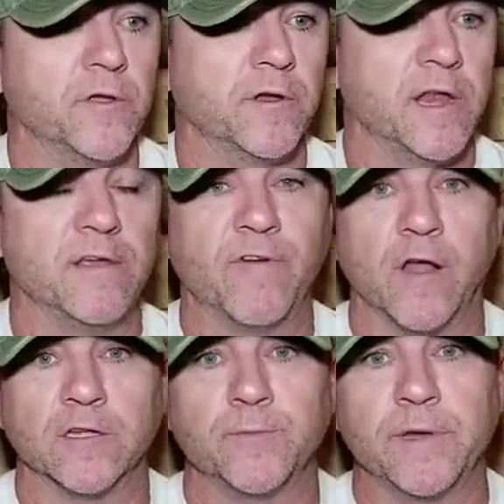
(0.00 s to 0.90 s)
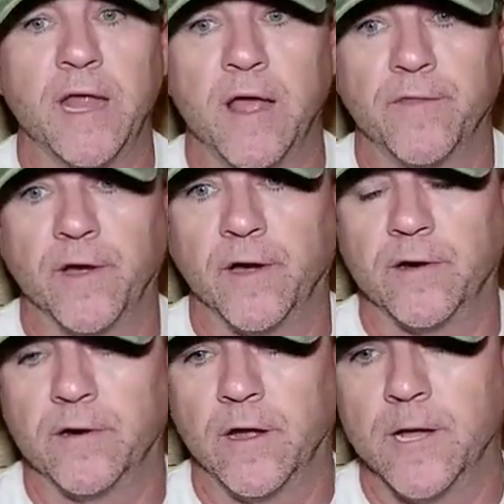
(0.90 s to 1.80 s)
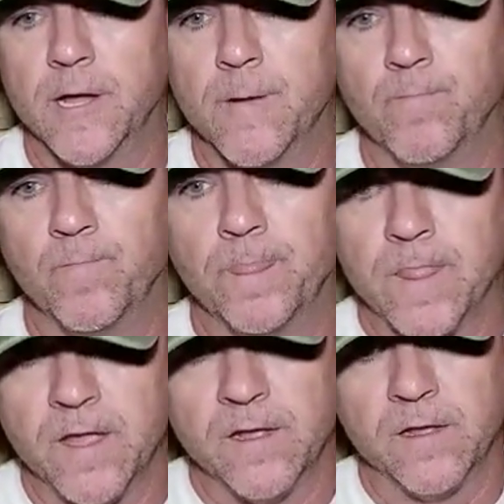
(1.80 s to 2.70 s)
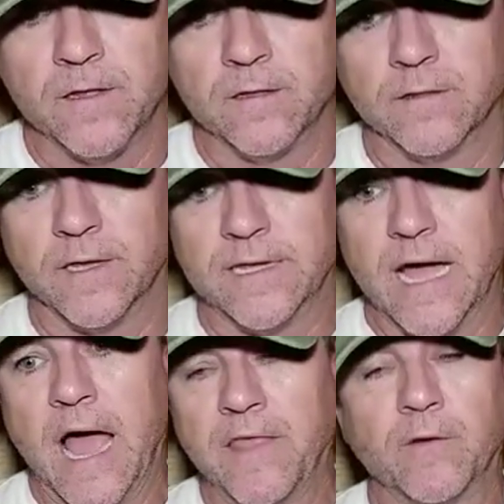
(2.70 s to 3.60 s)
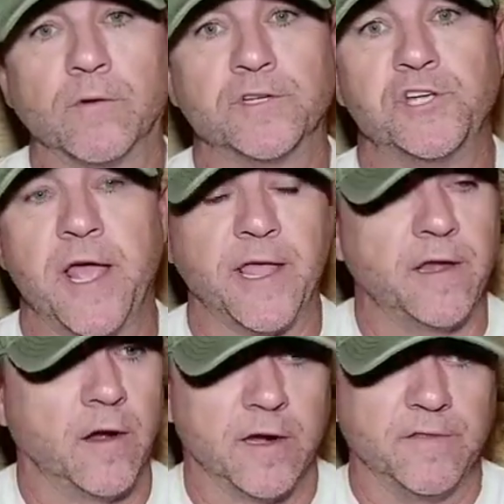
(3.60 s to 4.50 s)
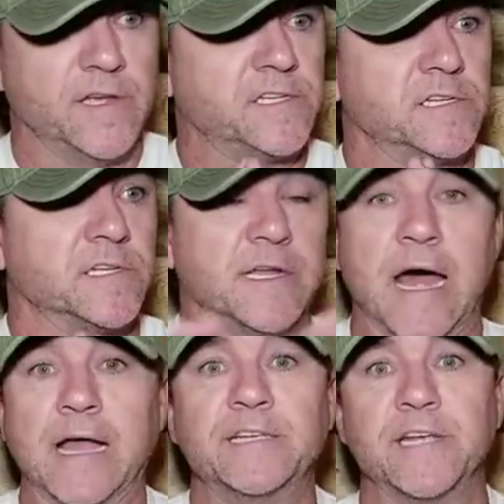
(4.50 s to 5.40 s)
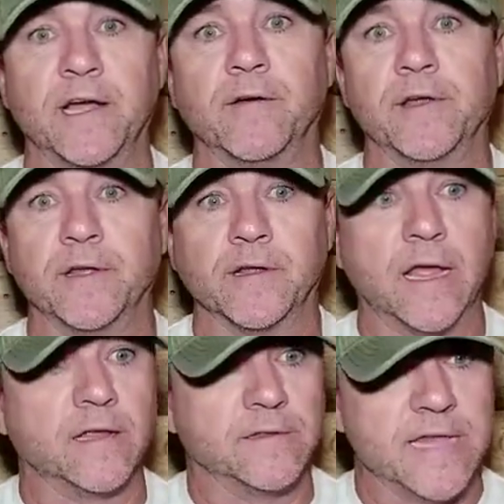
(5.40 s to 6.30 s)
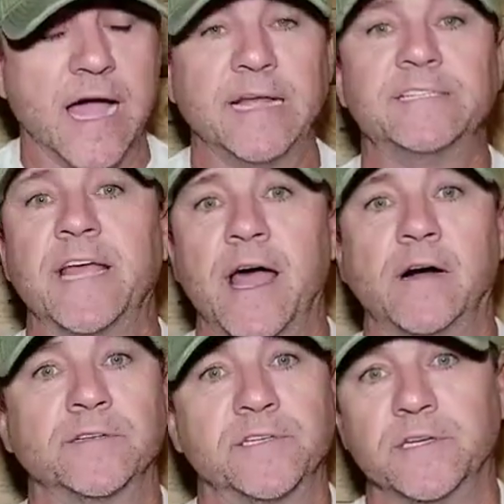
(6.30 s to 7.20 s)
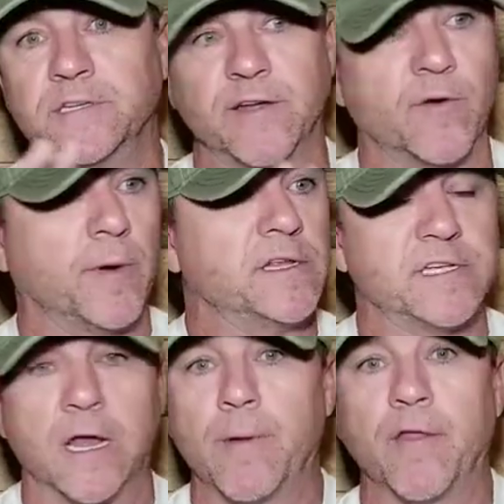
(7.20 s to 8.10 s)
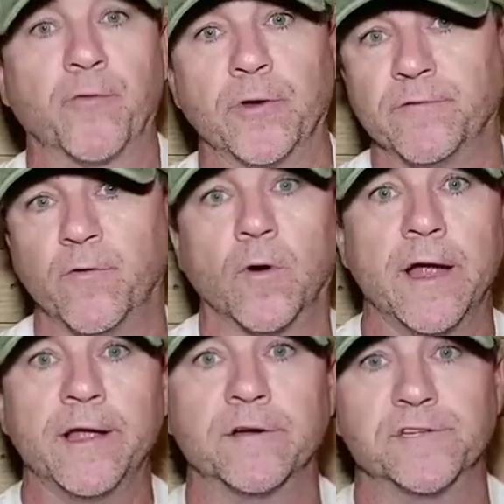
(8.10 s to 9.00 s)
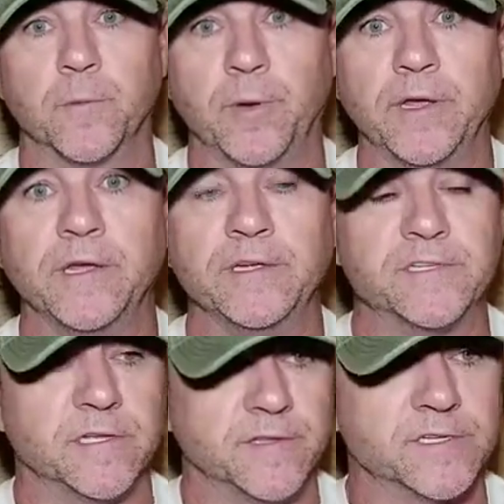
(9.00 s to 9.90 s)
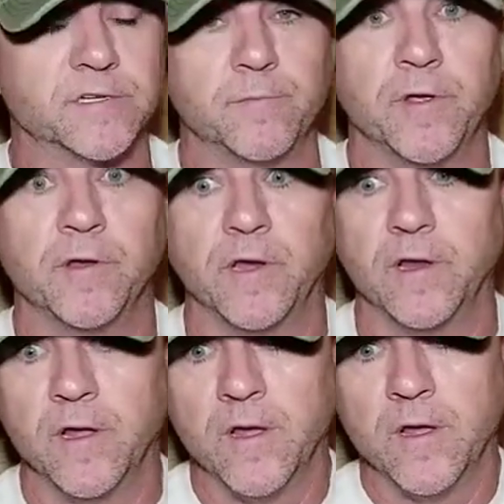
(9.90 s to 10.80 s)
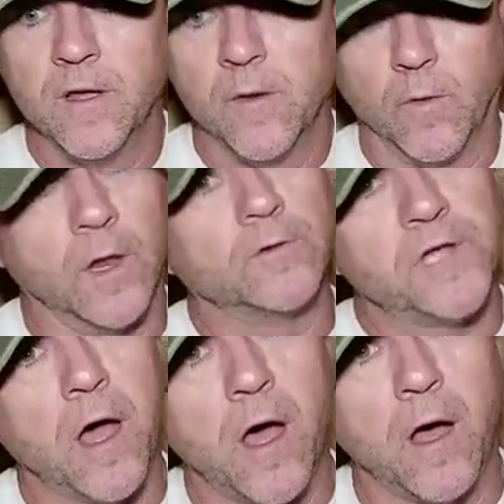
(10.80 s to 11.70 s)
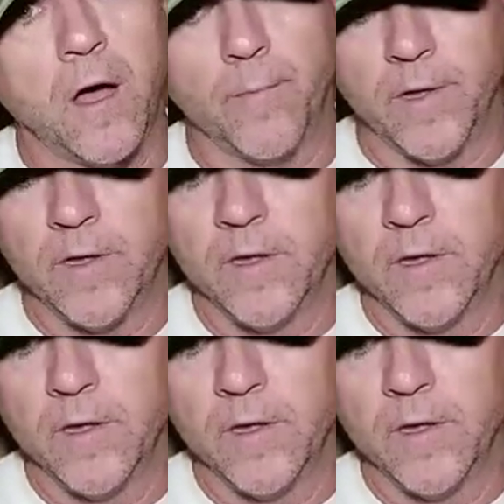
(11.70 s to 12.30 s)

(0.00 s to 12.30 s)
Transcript: unit. He follows me down there. Um, the guy that we're checking on, and this is a nice area, like nice houses. Everybody's got about three or four acres apiece in this community. Well, oh, Tom,